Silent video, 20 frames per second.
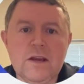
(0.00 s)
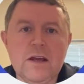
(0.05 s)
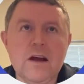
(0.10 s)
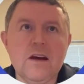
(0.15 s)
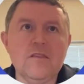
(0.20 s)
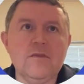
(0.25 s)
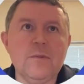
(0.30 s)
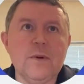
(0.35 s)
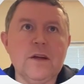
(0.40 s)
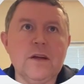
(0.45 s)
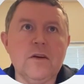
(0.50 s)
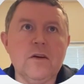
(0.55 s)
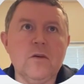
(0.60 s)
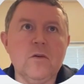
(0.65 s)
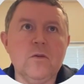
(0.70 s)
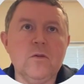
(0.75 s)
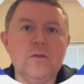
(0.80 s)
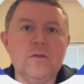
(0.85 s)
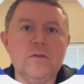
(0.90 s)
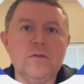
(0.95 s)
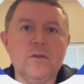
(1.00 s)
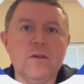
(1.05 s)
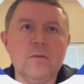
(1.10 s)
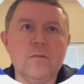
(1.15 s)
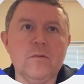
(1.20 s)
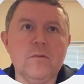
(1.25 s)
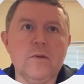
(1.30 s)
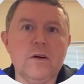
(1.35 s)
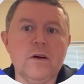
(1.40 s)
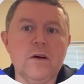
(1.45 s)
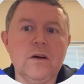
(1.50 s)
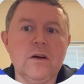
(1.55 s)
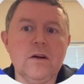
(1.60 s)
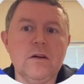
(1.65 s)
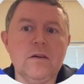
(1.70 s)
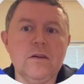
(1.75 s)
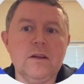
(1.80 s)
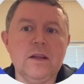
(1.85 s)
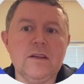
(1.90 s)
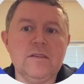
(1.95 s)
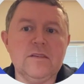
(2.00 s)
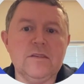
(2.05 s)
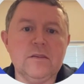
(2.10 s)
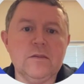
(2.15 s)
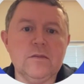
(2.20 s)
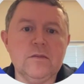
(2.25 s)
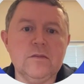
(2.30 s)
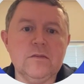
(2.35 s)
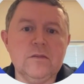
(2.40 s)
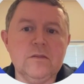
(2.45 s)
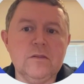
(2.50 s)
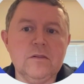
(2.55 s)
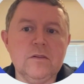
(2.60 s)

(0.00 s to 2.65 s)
have my code from lesson